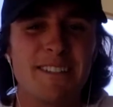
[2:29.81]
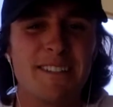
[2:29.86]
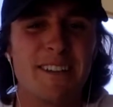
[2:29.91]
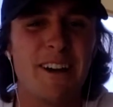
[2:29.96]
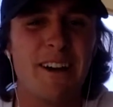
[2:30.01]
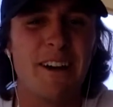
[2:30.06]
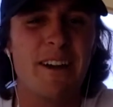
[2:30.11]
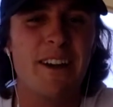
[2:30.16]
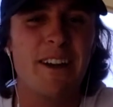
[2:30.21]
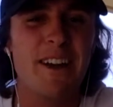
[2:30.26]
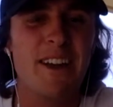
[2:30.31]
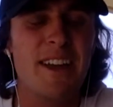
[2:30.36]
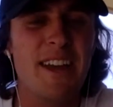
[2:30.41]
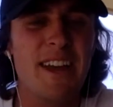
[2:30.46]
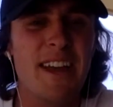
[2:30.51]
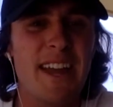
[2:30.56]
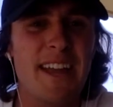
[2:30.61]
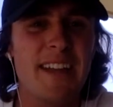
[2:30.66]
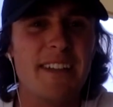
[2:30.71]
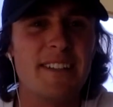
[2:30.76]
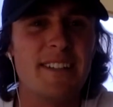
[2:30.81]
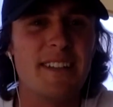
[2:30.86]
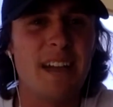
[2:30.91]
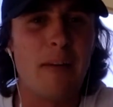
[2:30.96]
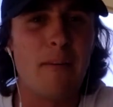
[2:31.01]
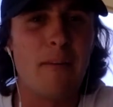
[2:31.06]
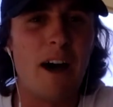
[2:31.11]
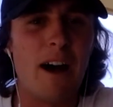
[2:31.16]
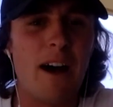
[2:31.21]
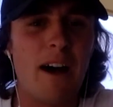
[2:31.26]
So in
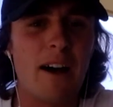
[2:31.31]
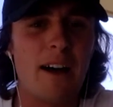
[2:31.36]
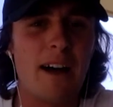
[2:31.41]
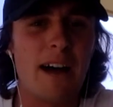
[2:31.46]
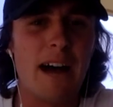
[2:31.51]
summer,